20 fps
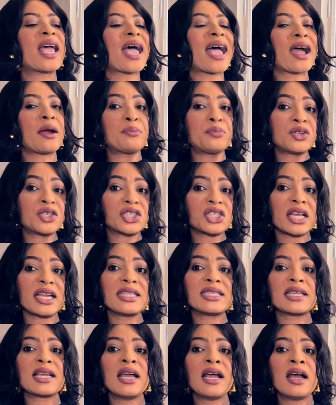I
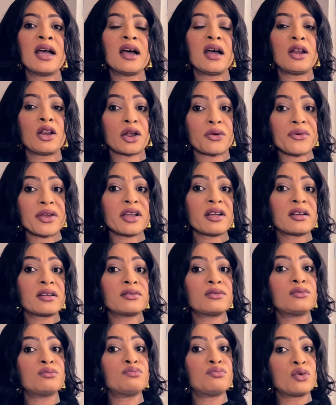appreciate
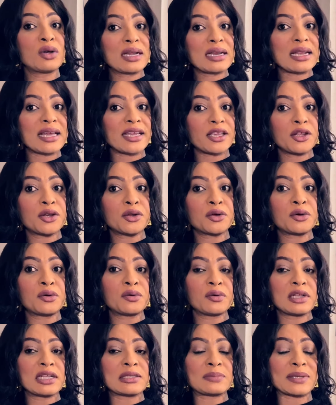L'Oreal Mugler, you
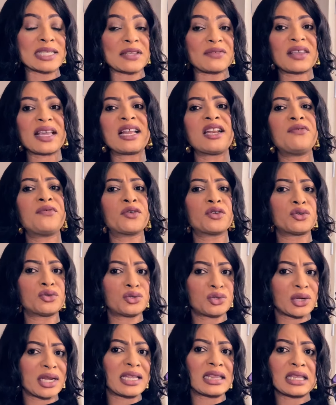know, specifically for
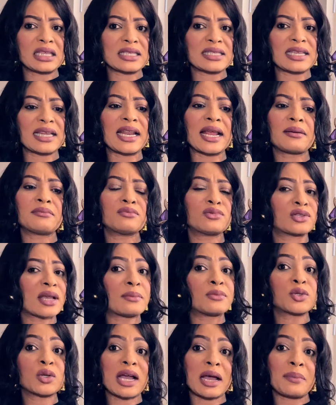doing this. And
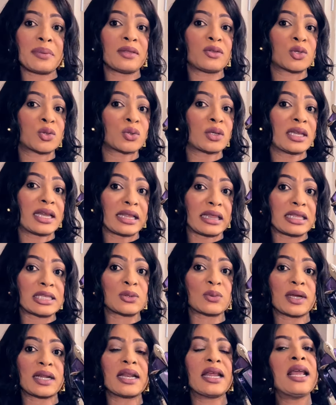I'm so happy to get
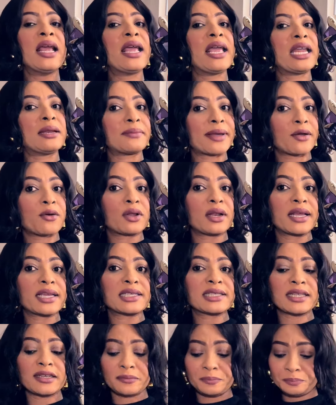this one in my
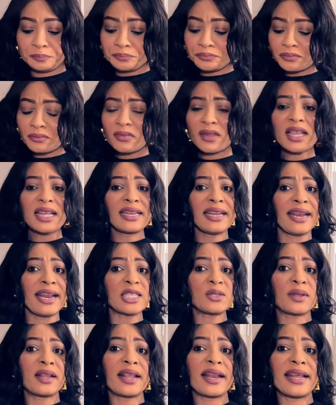collection. The
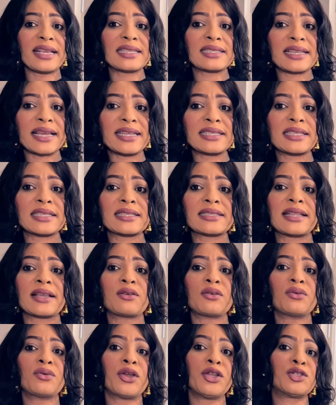next one that they sent is
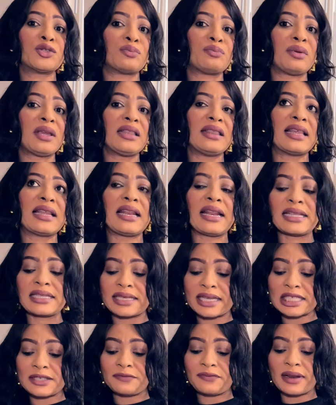going to be the
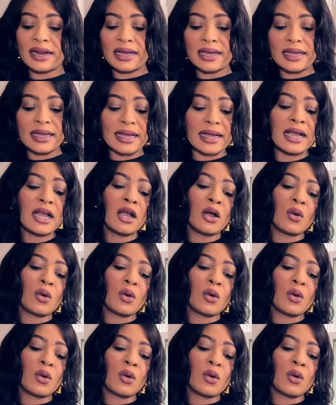latest flanker,